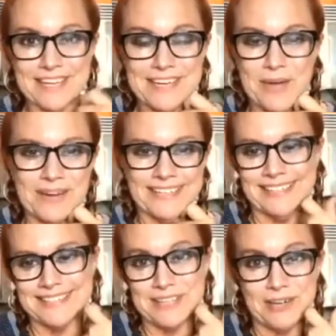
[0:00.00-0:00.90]
No
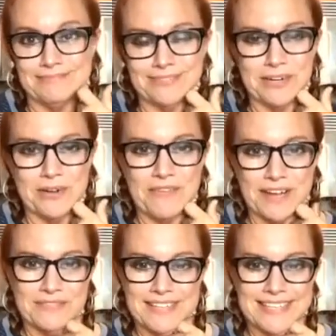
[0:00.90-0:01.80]
idea. So don't know if I
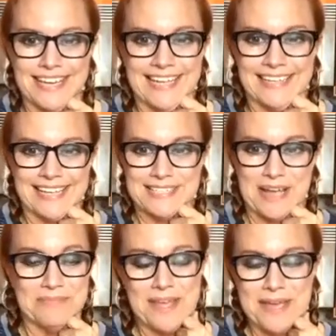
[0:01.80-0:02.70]
could fix it again next
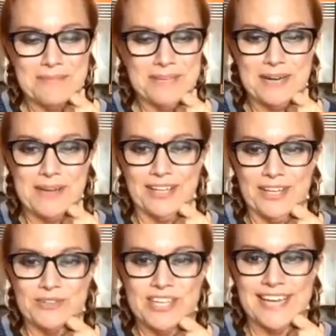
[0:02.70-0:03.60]
time. But anyway,
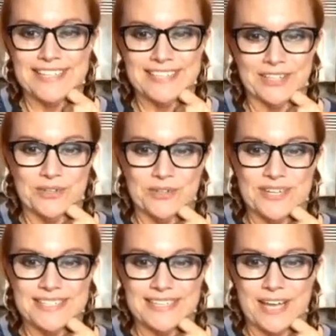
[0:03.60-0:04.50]
hello Janice, hello
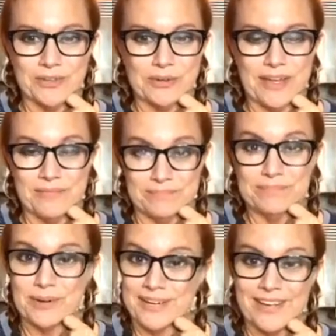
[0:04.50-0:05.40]
Chris, and hello
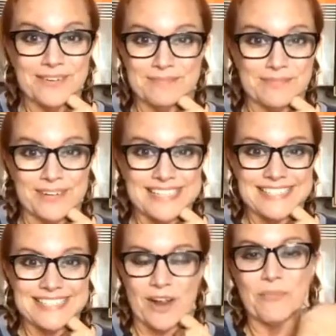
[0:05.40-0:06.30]
Bernie. Oh, and
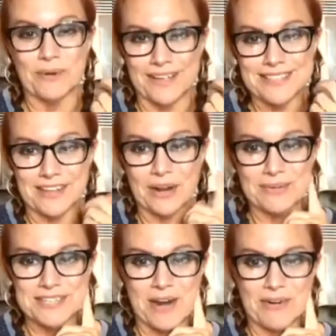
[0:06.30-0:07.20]
Bernice's. Oh, Bernice thought I
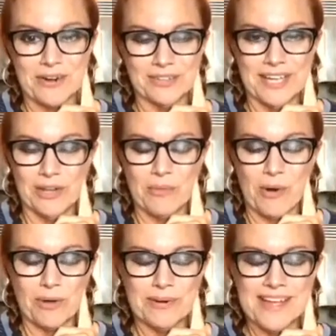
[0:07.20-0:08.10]
was an hour early. Hello
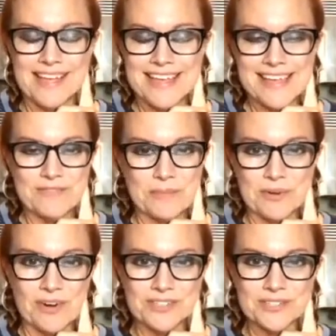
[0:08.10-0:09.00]
Barbara from
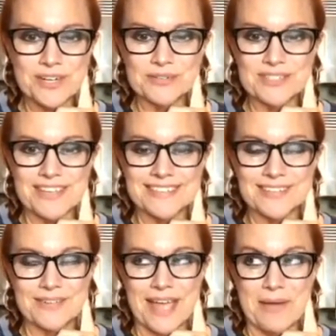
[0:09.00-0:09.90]
the Crossroads.
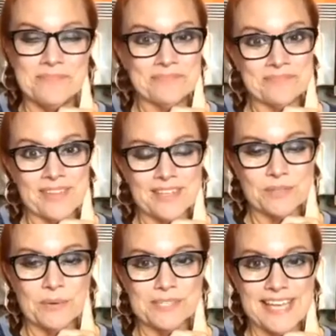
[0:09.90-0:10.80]
So yeah,
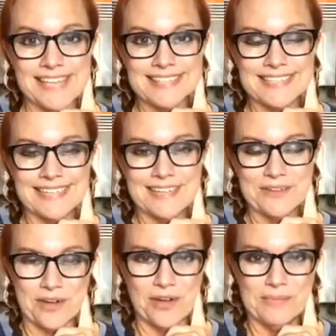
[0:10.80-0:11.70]
so we were testing
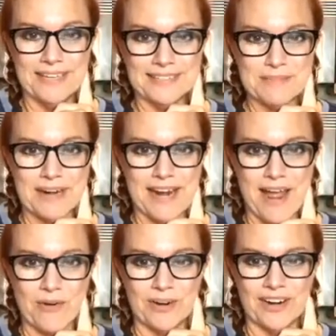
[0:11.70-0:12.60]
the comments about an
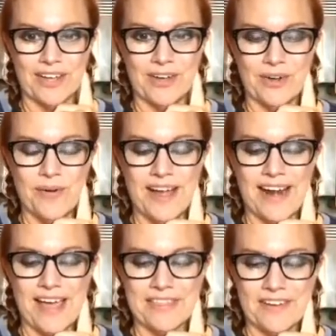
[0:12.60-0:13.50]
hour ago,
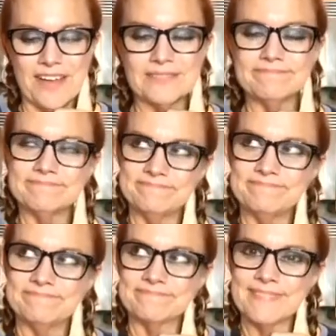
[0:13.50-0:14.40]
and I thought,
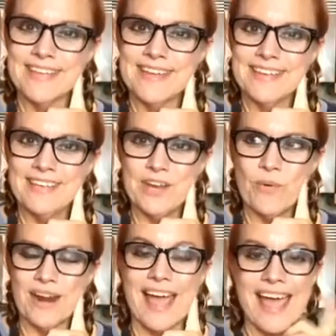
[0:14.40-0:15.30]
hmm, you
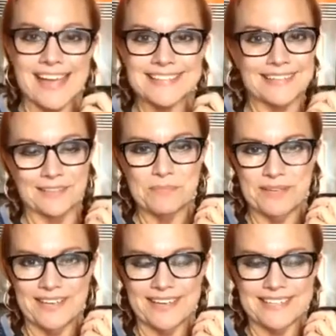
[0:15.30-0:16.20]
know what? I accidentally
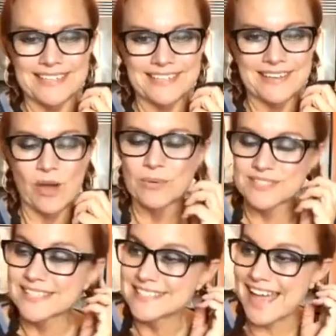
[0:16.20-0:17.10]
picked
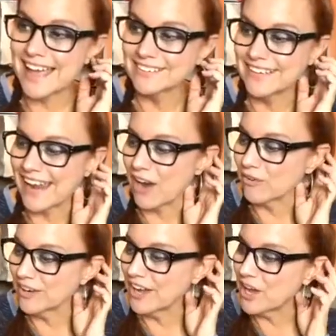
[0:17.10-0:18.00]
almost exactly an
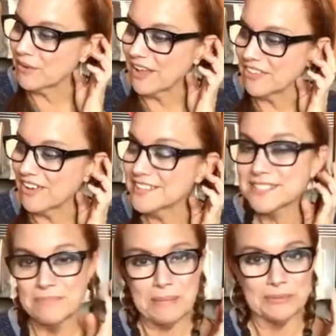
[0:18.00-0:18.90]
hour ago, and I thought
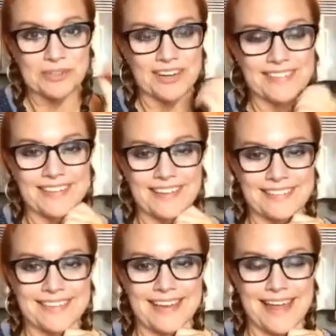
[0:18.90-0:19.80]
some people are going to
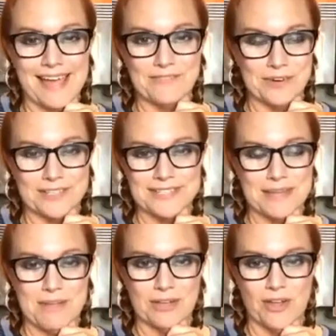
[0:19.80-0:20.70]
think that I forgot to
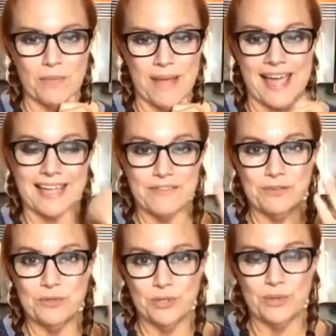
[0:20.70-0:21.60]
set my clock back.
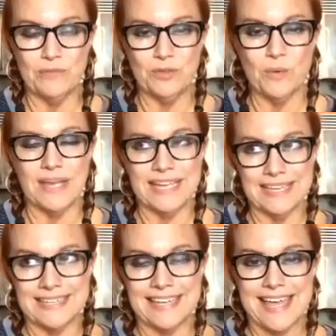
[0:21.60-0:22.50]
If you do, if you
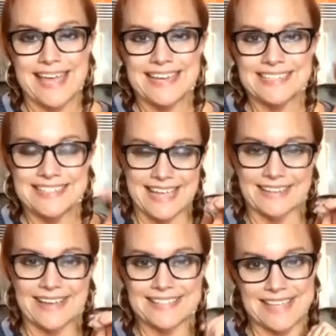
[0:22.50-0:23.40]
end
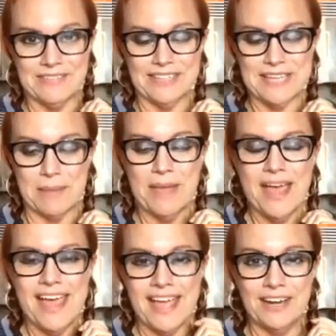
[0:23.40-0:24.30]
daylight saving time.
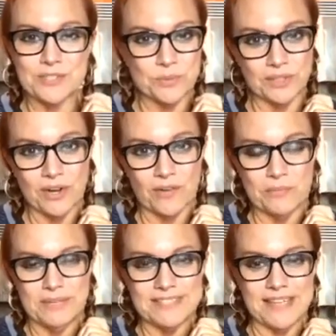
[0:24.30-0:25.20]
And it's really hard
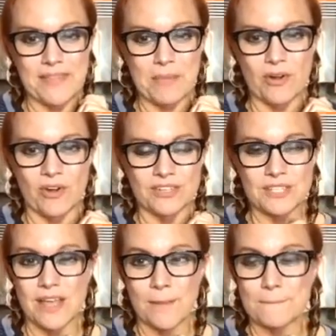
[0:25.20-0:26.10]
for me to say that
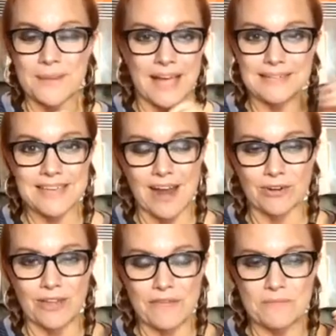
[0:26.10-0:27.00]
because my
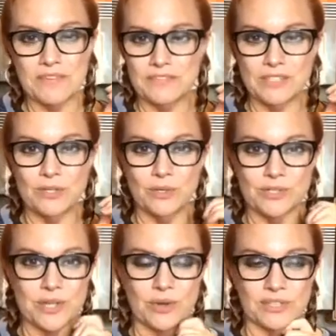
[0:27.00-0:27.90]
entire life, I'm 52
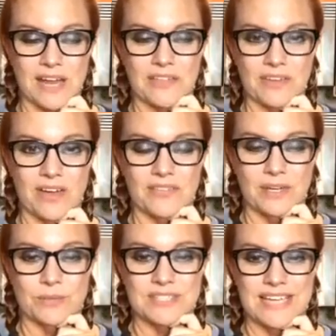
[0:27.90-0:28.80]
years old, and I thought
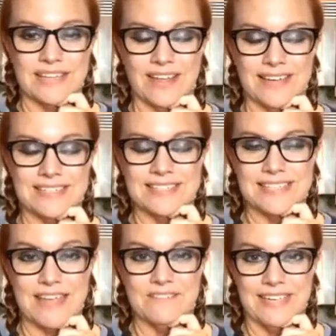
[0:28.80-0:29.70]
that it was daylight
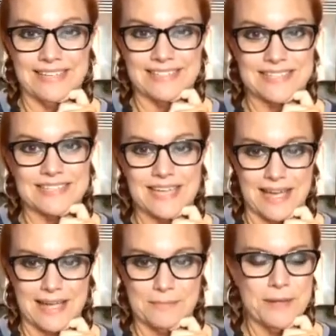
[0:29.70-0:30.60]
savings
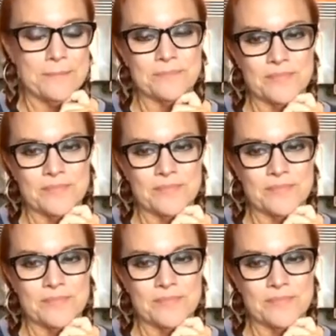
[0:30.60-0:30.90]
time.